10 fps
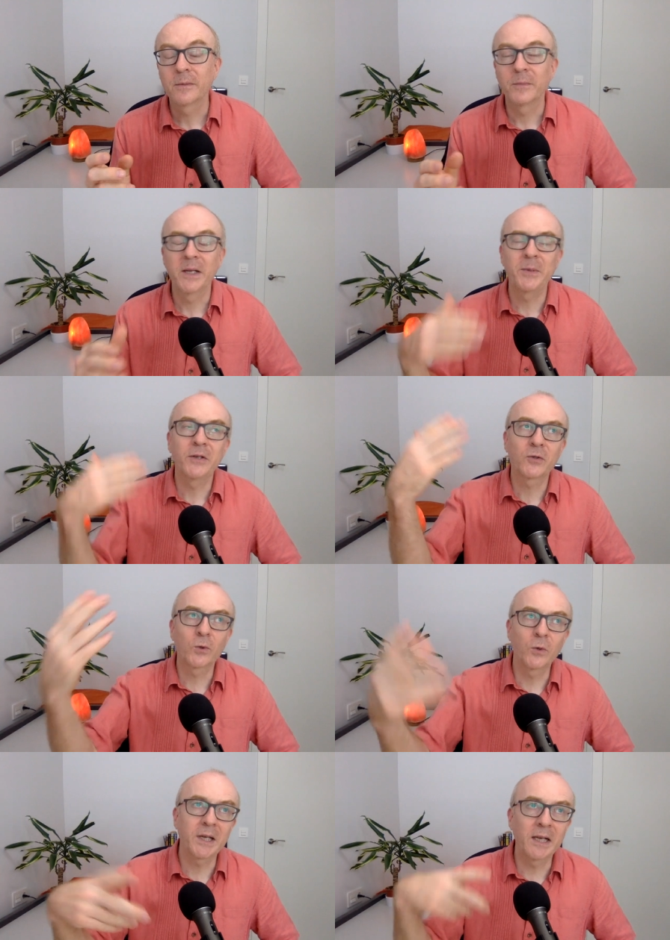Maybe you're
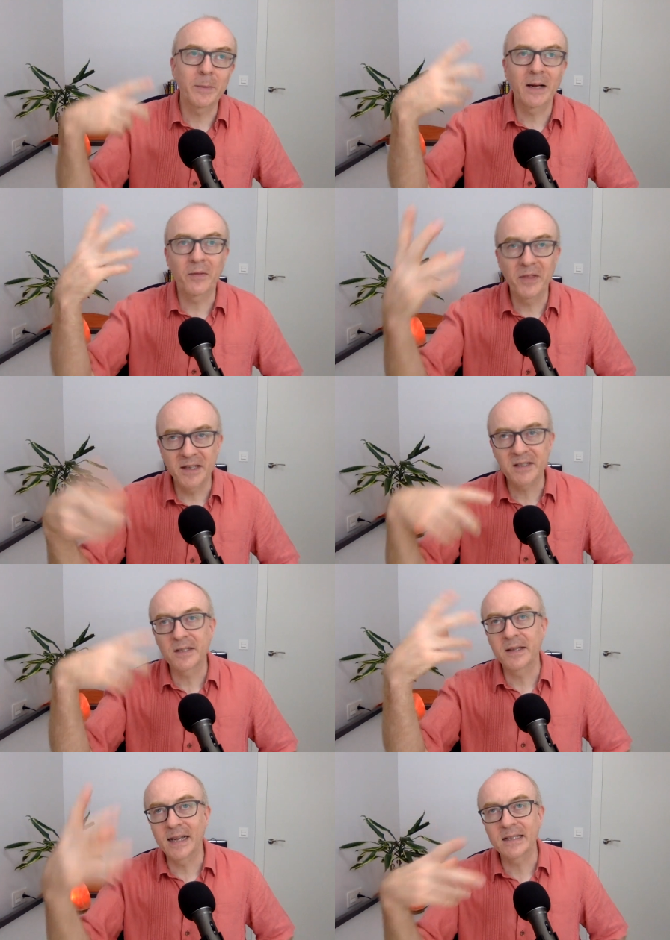talking about this
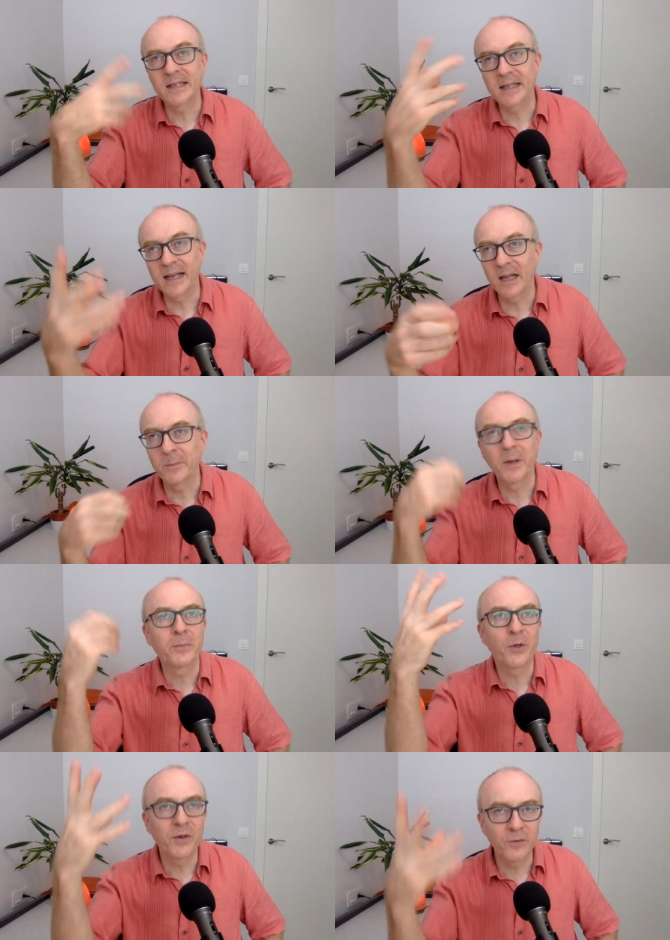and that and that, a, a
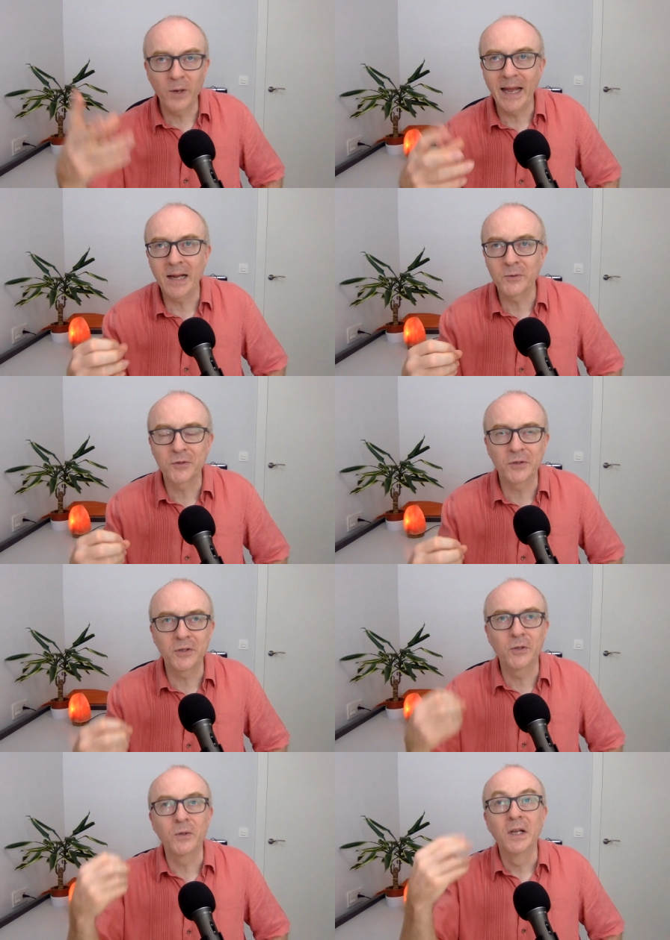beautiful house that
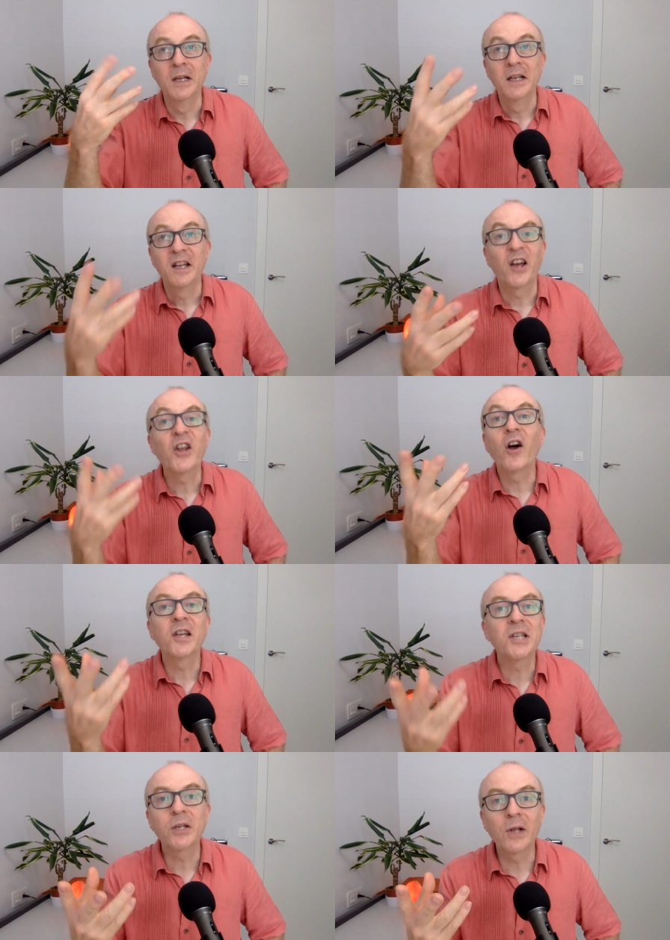you, an
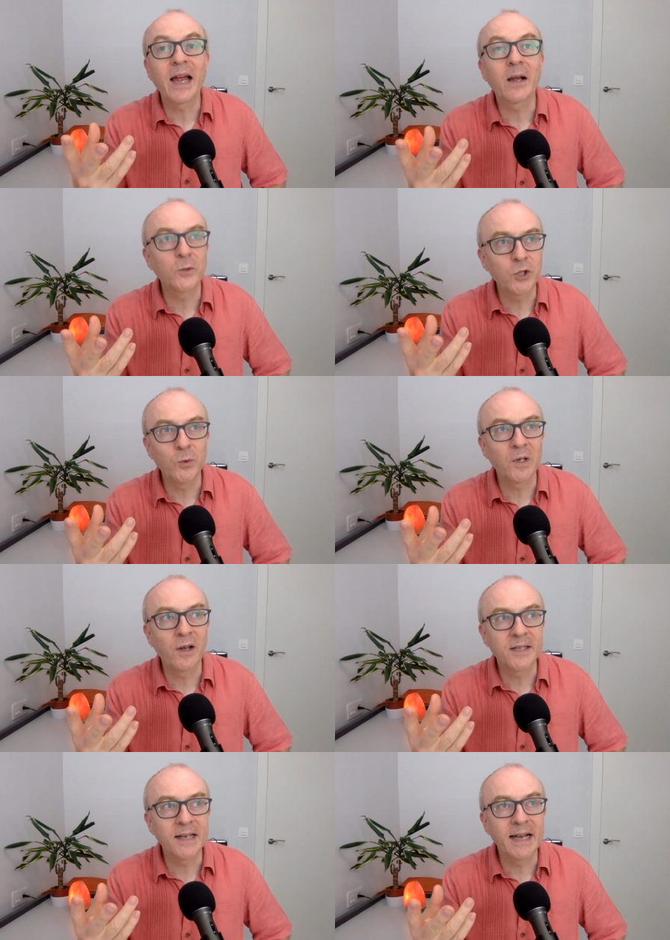ideal house you would
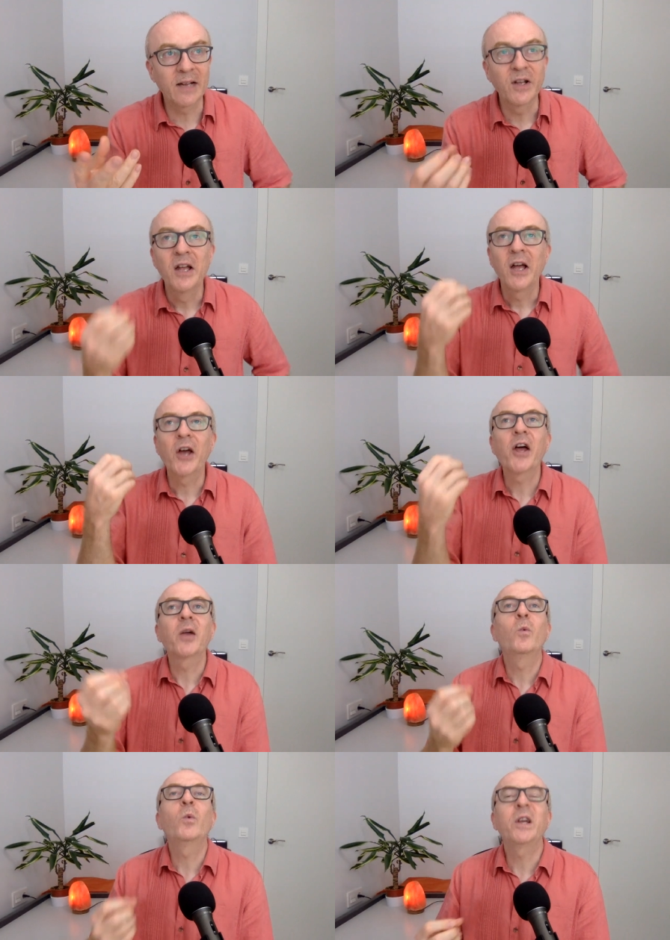like to have. And
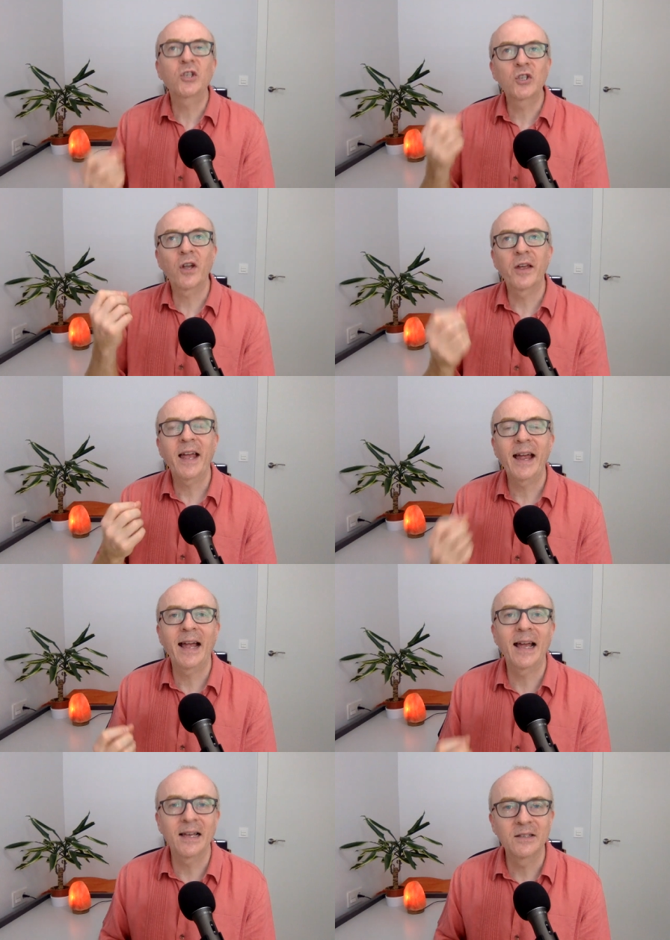I wish I
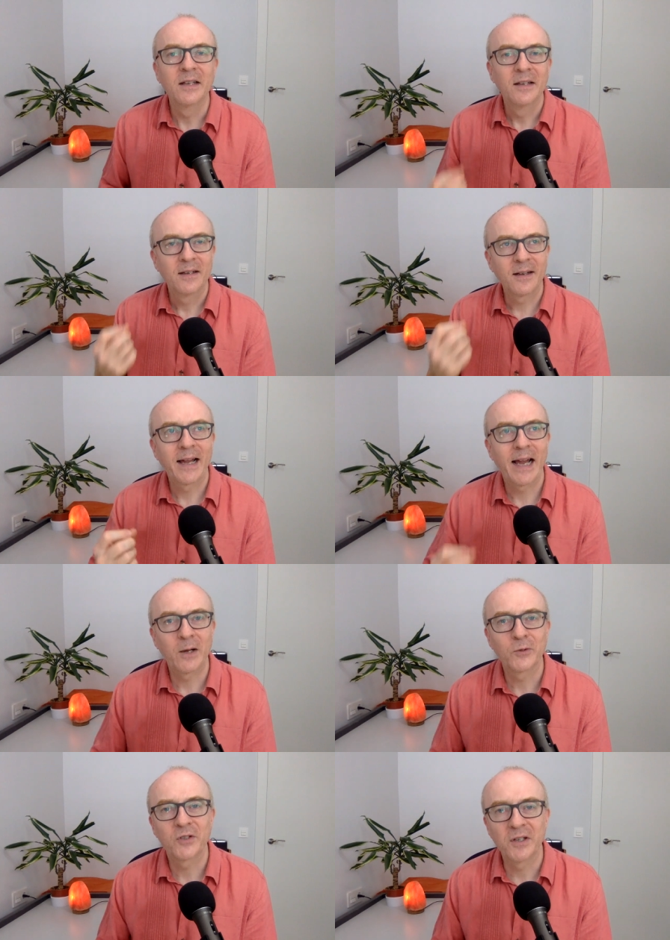had a
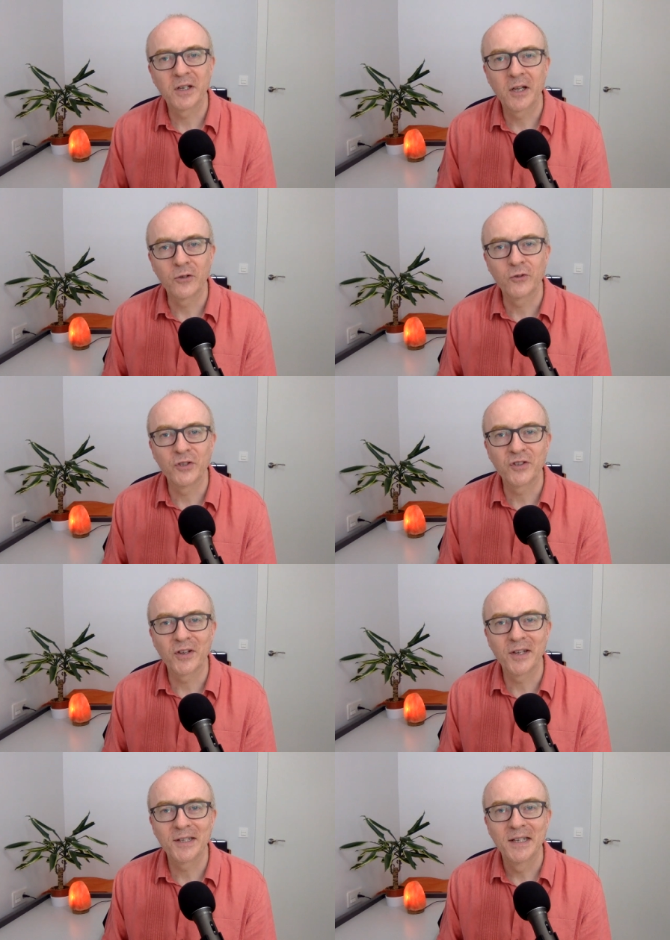house in the
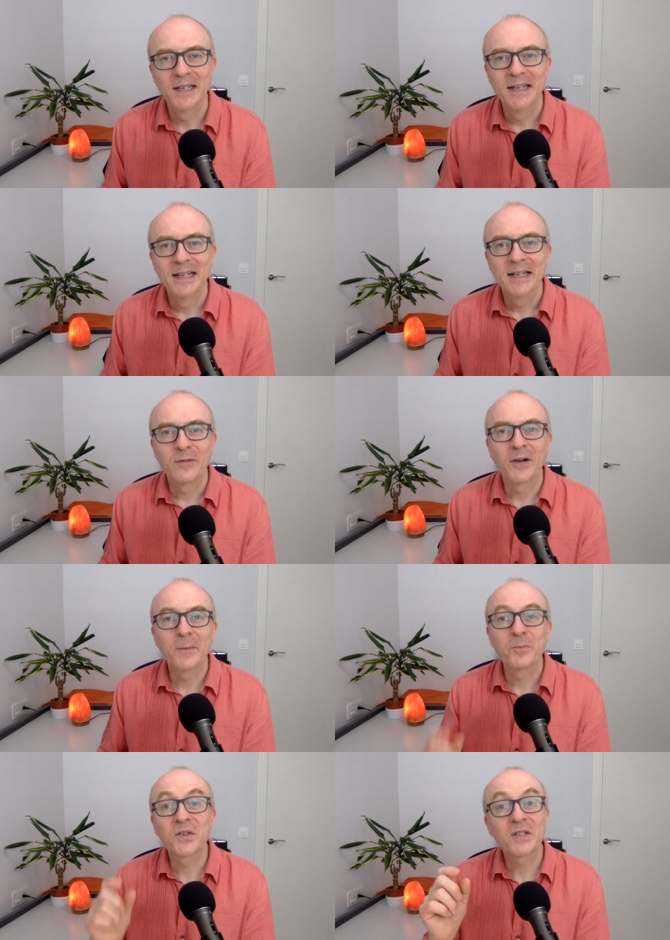countryside, right?
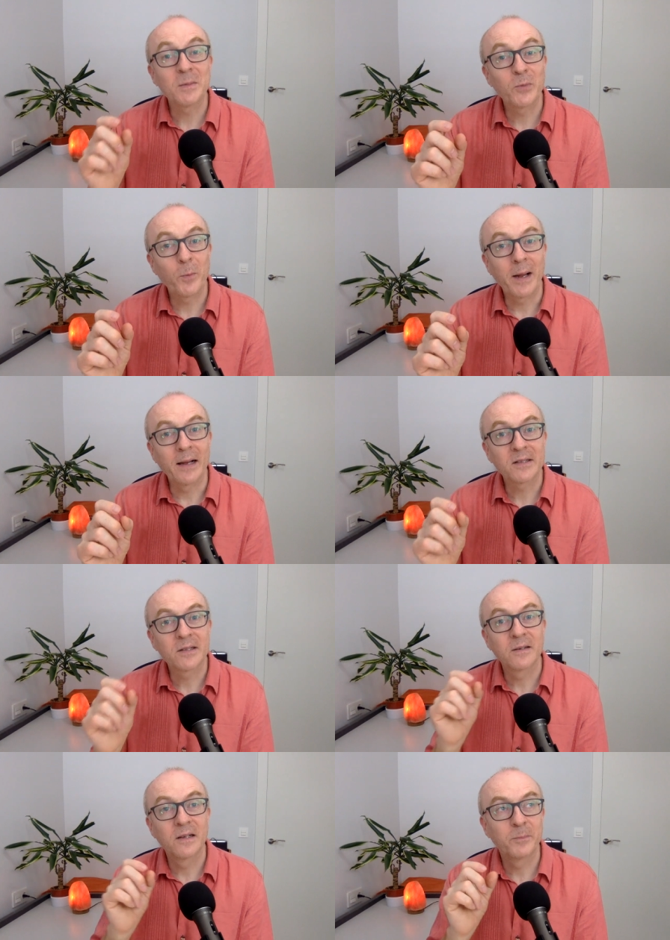Simple
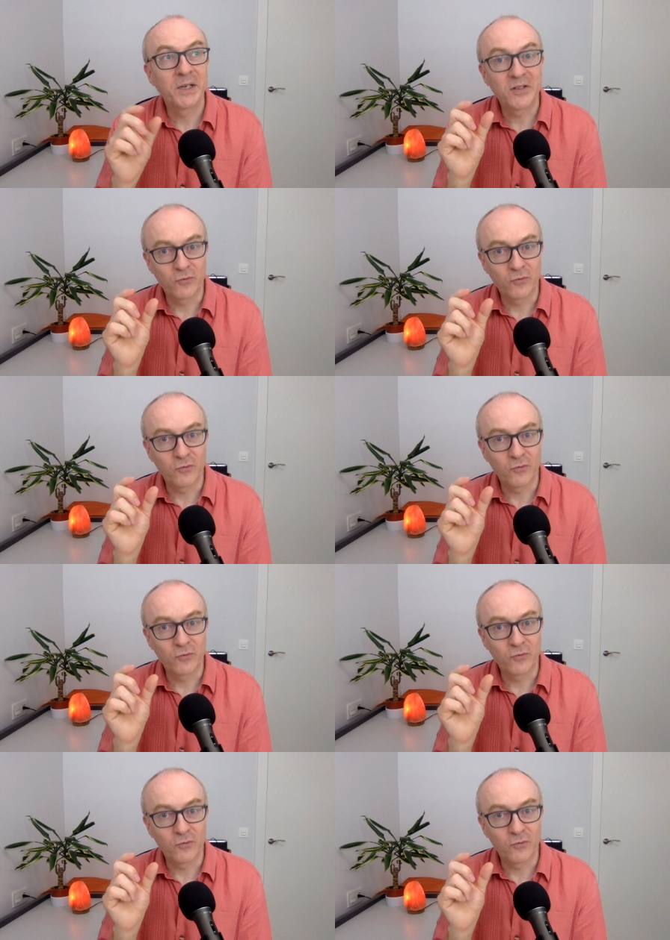past, but it's